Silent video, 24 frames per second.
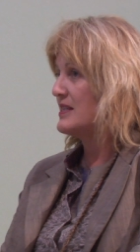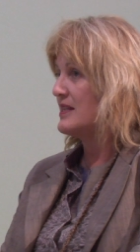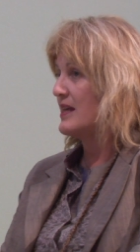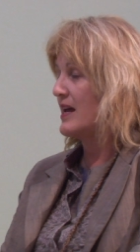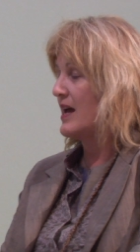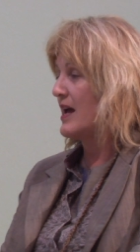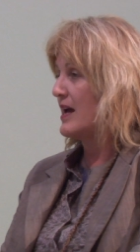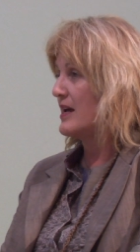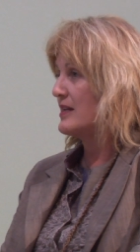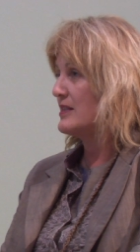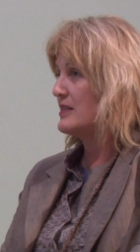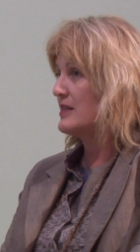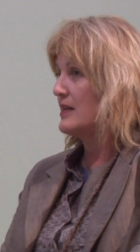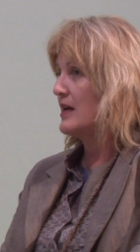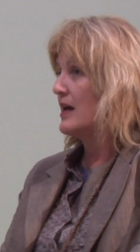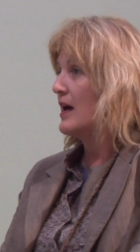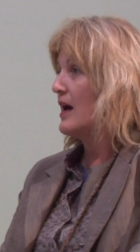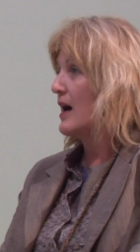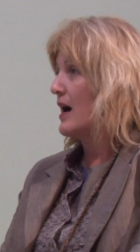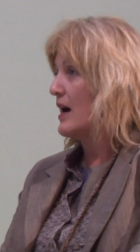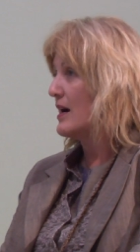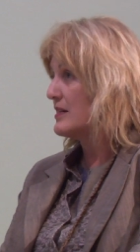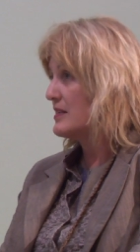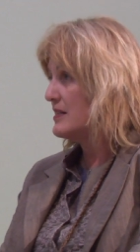is that
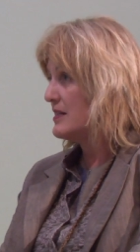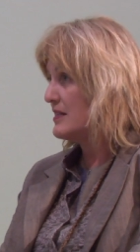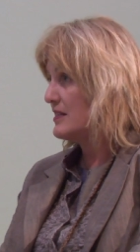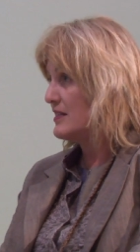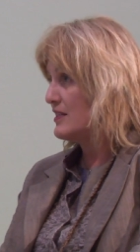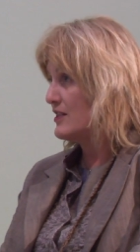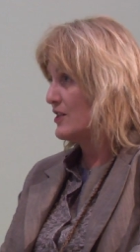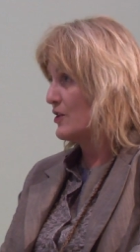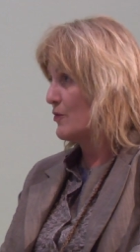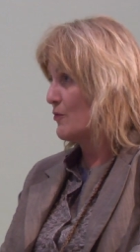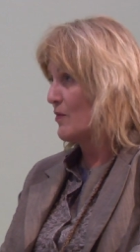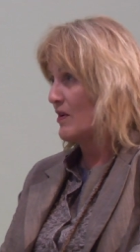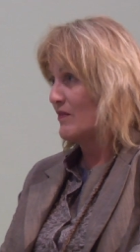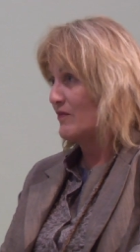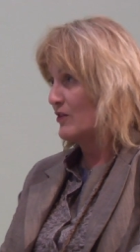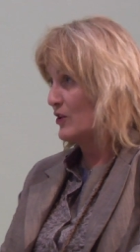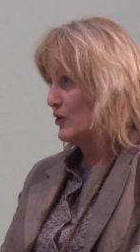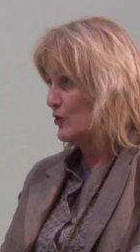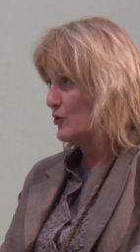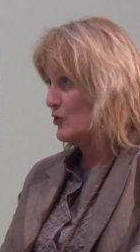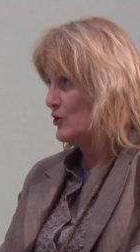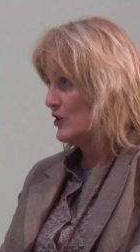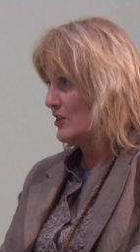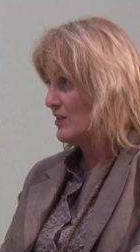artistic
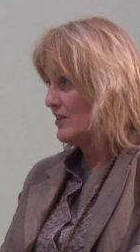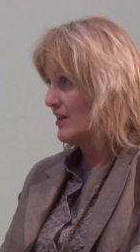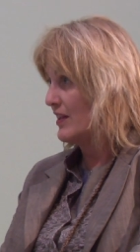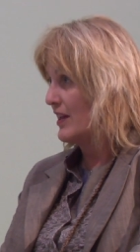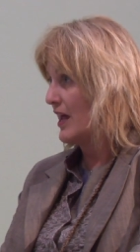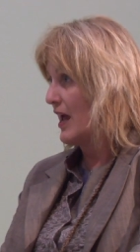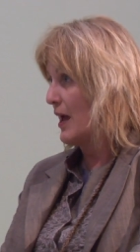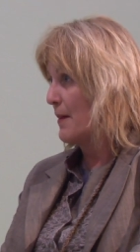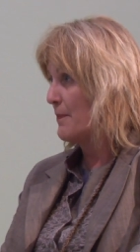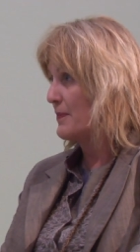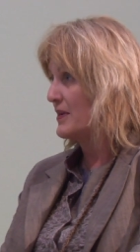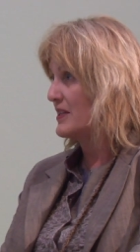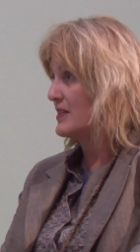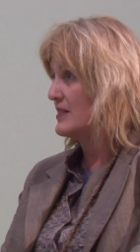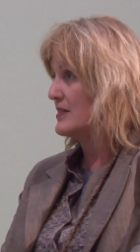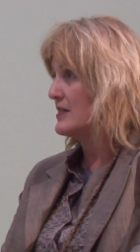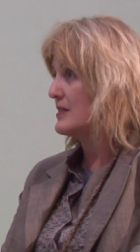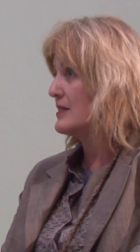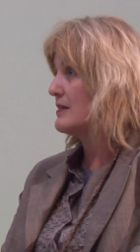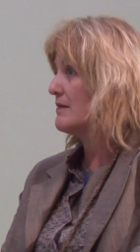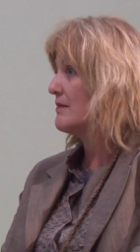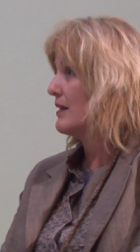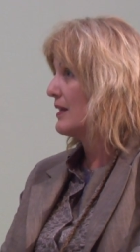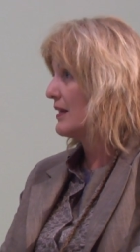revolution that
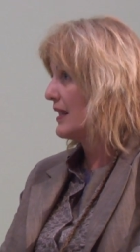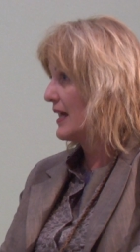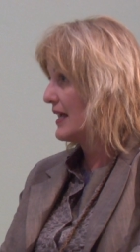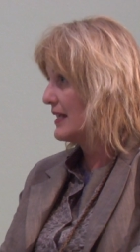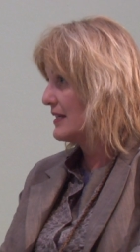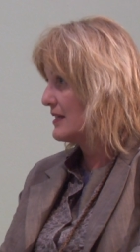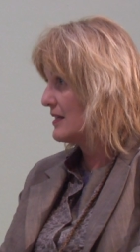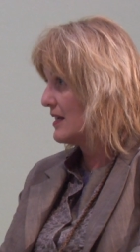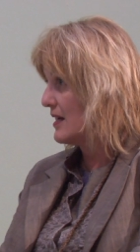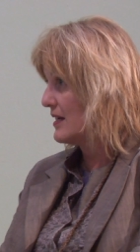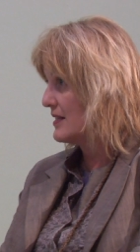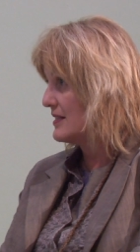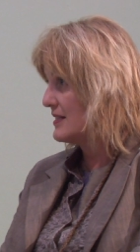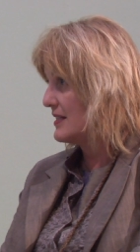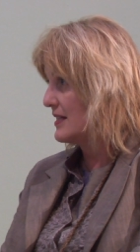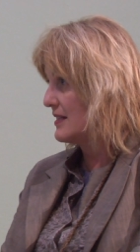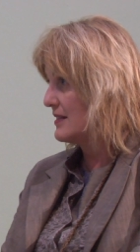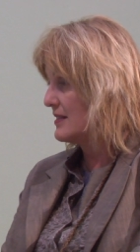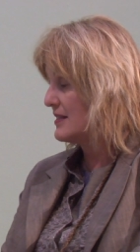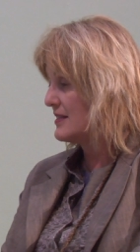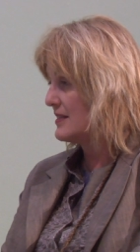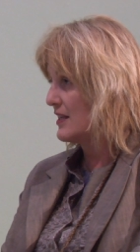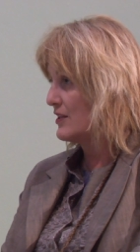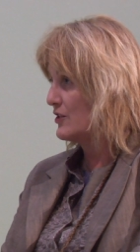happened late
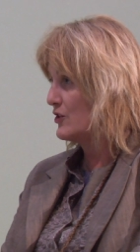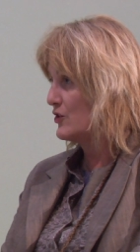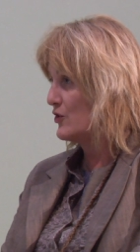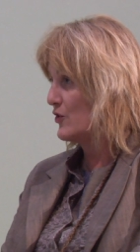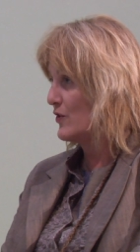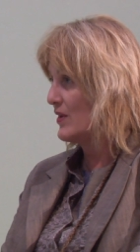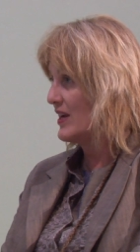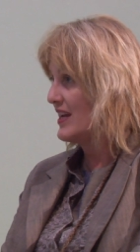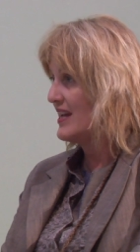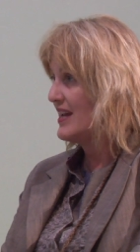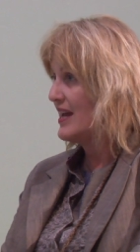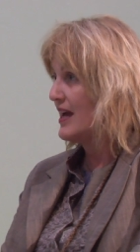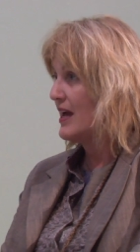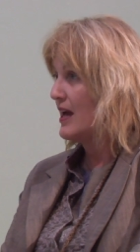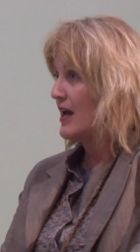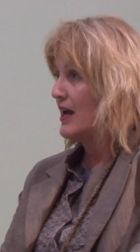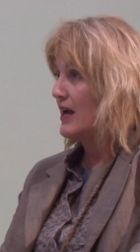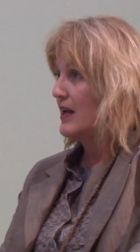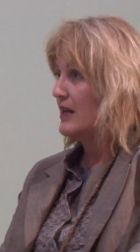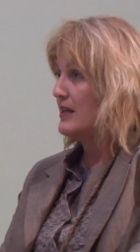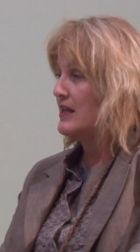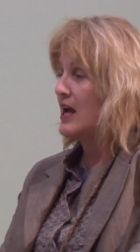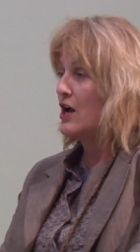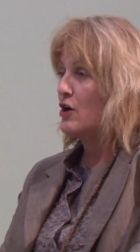19th century,
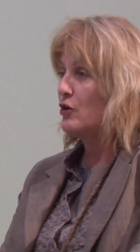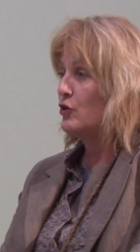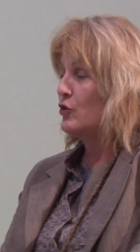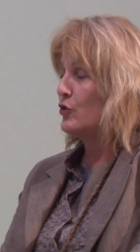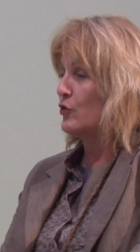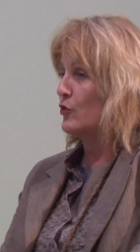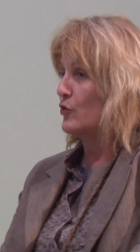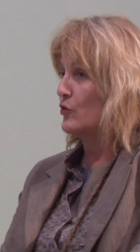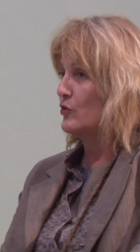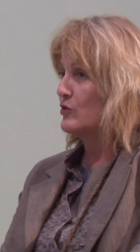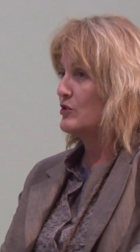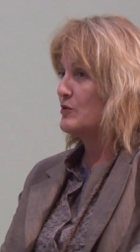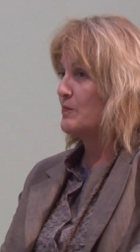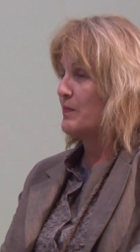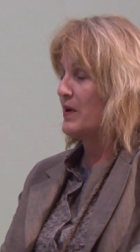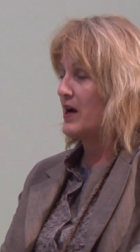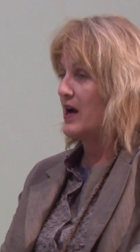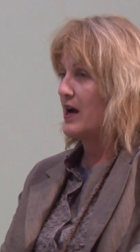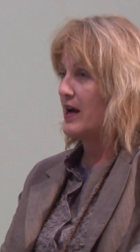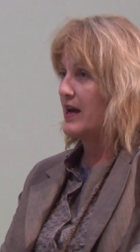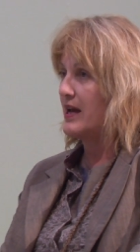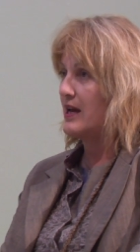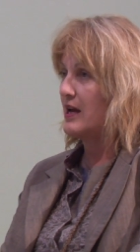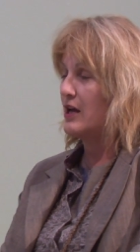now called
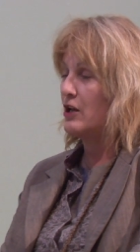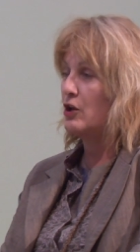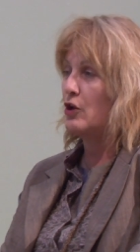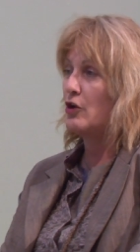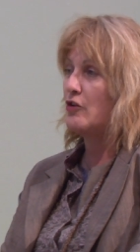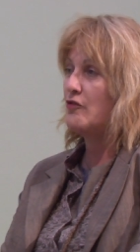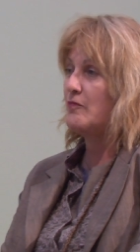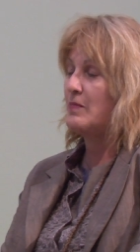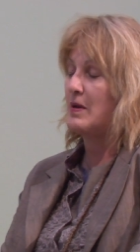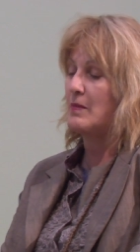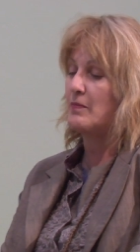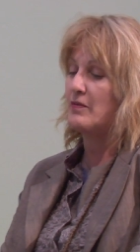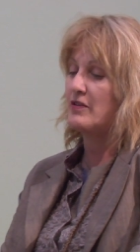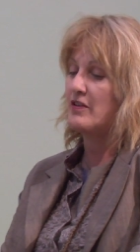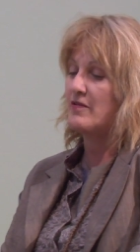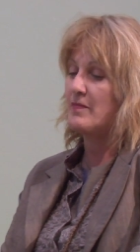by a lot of people.